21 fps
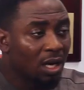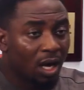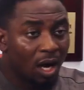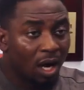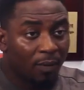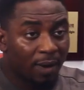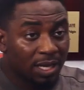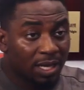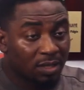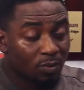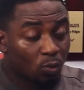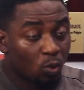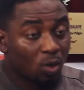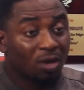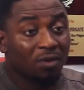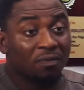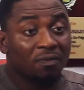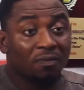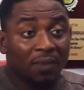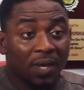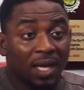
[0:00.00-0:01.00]
Right. One
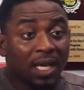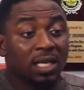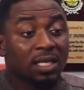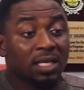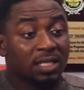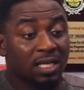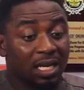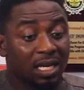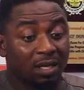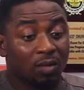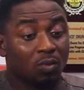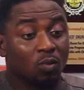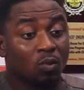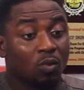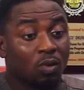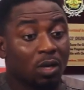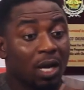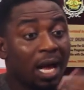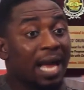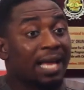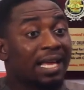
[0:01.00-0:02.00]
of things and
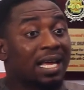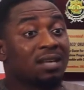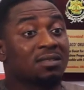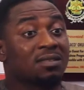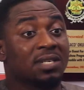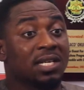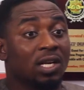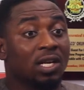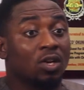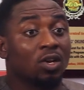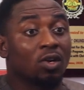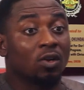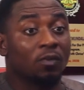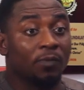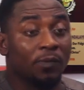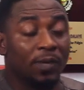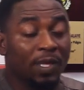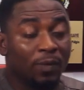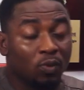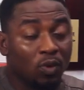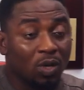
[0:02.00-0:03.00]
I can't tell a lot
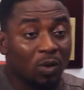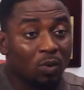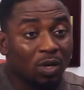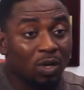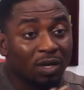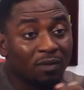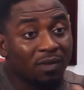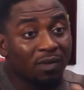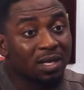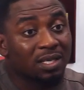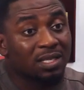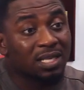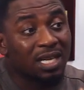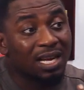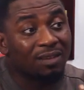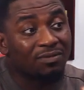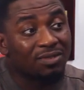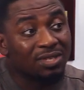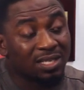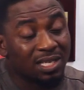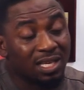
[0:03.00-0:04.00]
of people, one of the things that
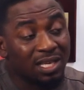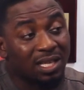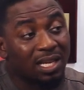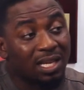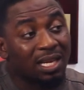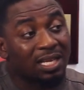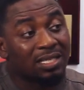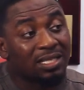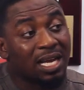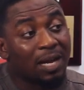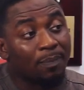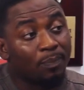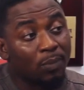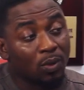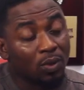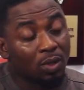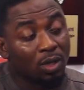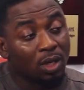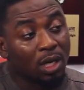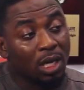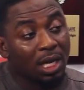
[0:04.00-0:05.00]
I've seen that has
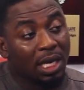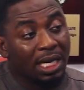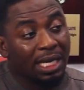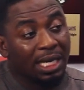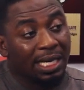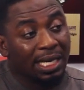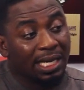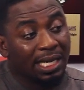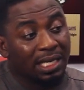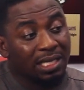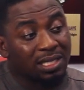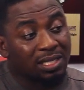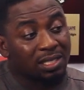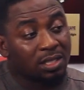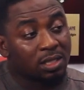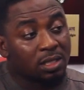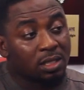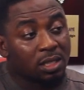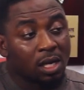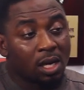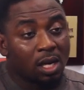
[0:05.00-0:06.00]
happened
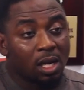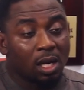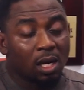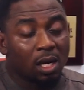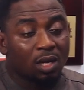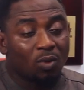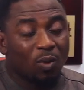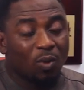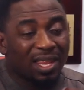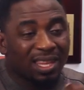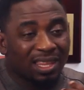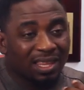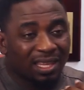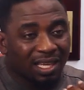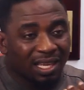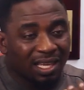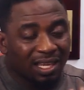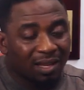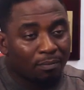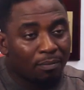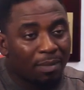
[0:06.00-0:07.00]
is when
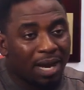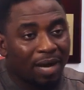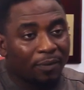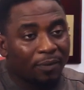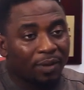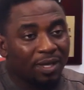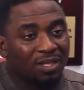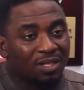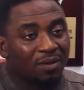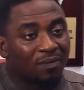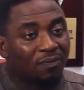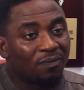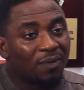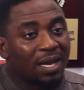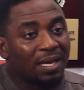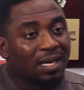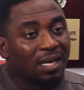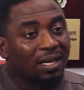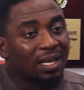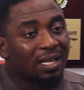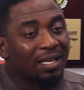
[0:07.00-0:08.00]
in a marriage they
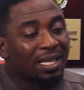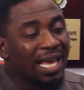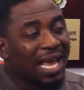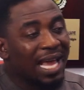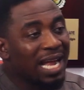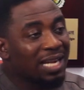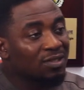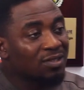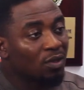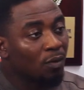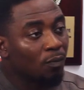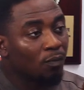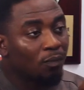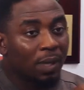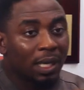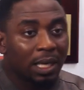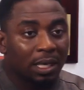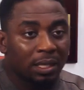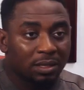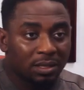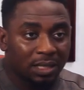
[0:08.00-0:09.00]
find out that they had some
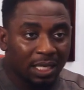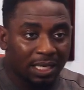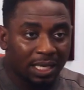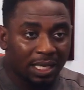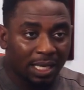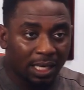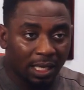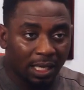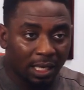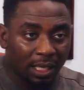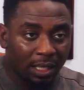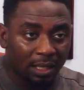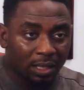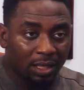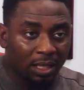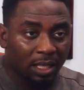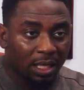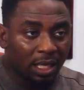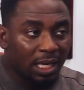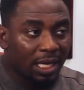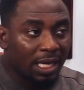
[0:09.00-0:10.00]
things that they eat
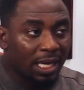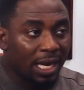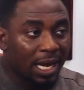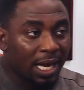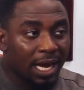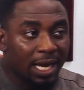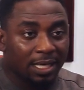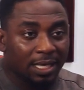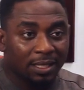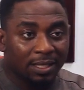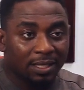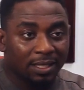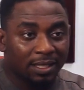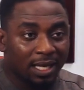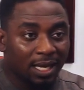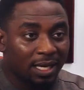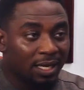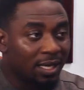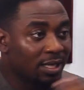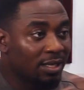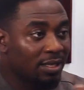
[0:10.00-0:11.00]
and
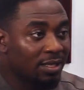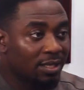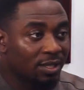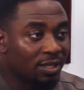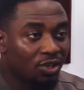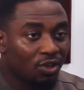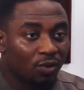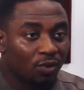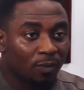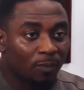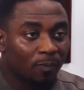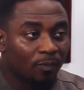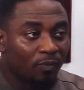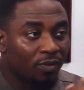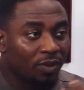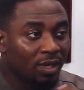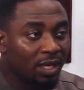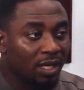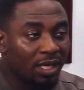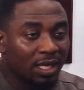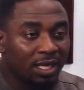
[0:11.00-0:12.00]
they didn't
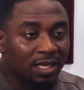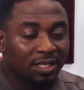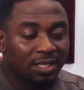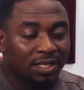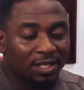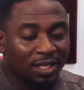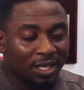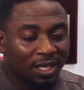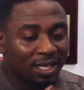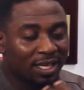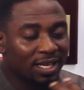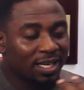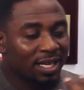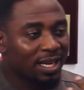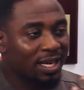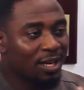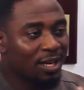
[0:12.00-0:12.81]
oh, they didn't they didn't